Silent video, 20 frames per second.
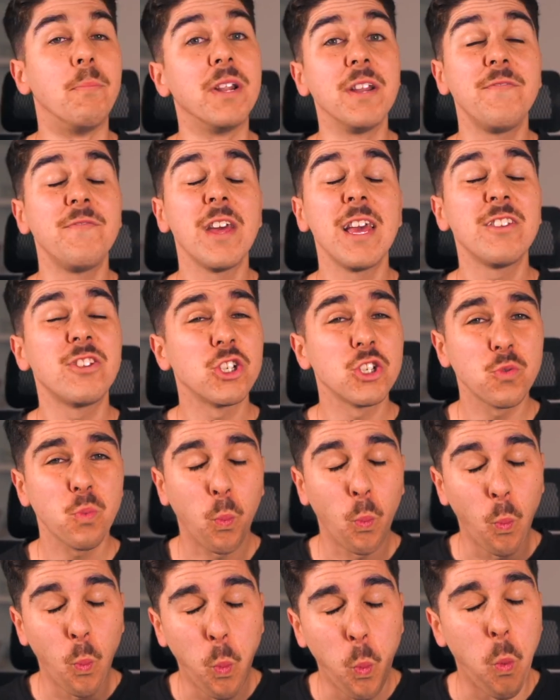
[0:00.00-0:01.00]
But if there's just
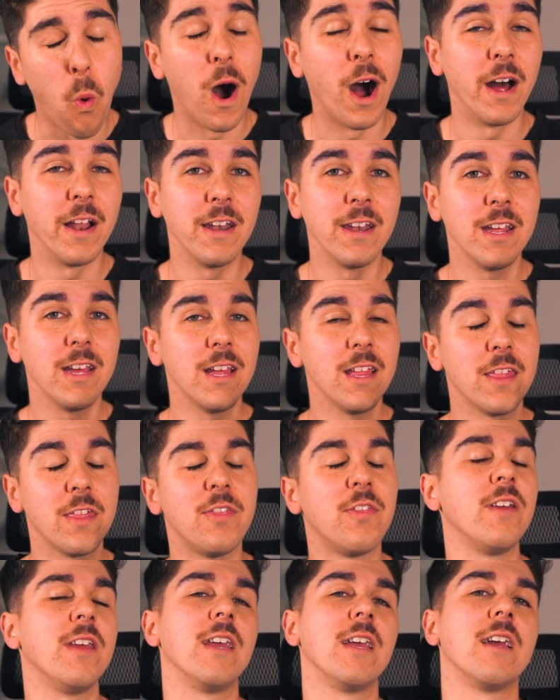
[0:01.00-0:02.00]
one
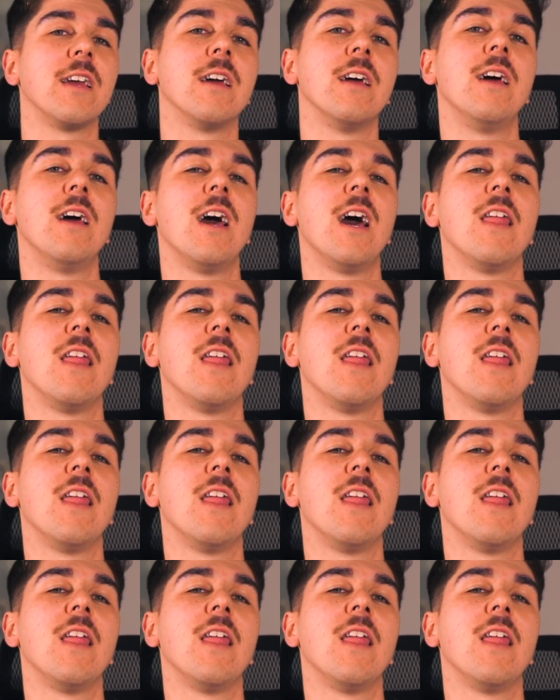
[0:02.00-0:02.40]
thing